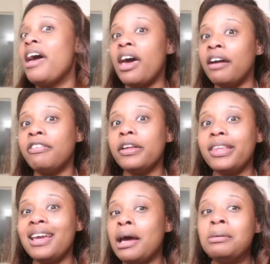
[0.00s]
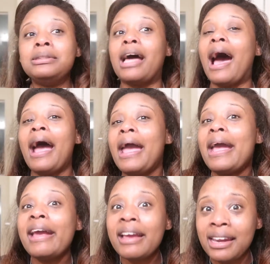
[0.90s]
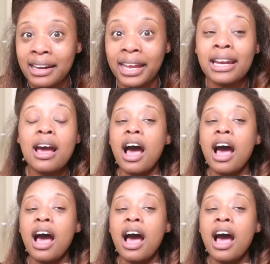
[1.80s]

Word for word: Everything else, I hated it.